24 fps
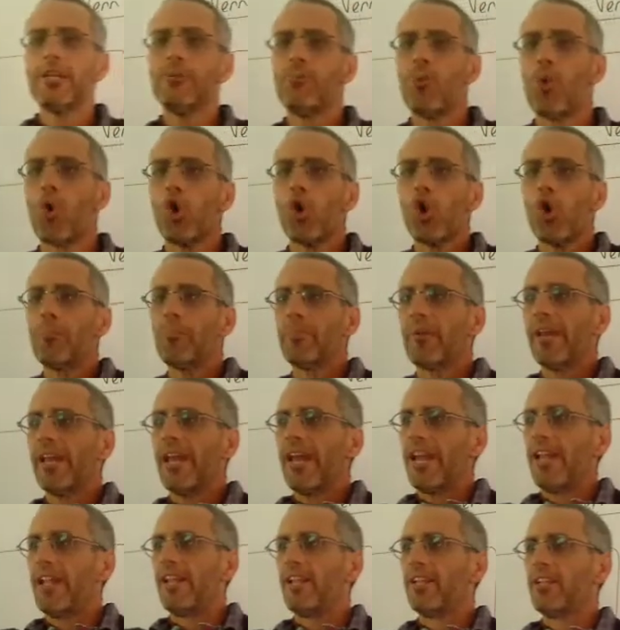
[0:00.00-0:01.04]
more
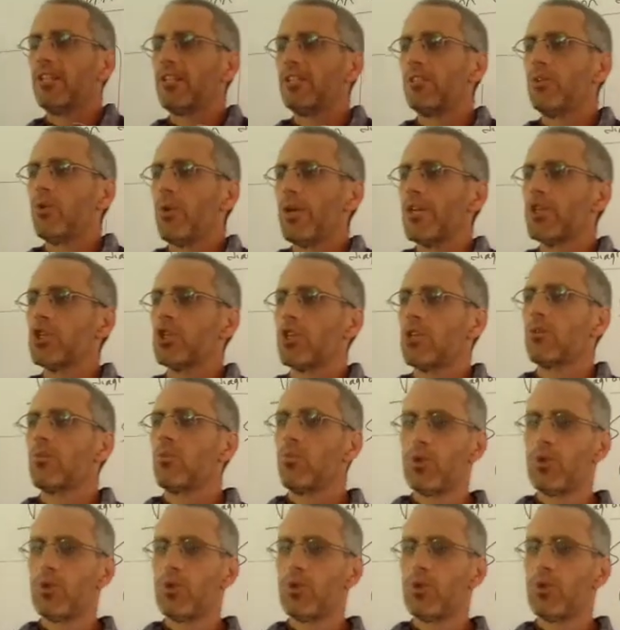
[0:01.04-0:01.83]
complicated question,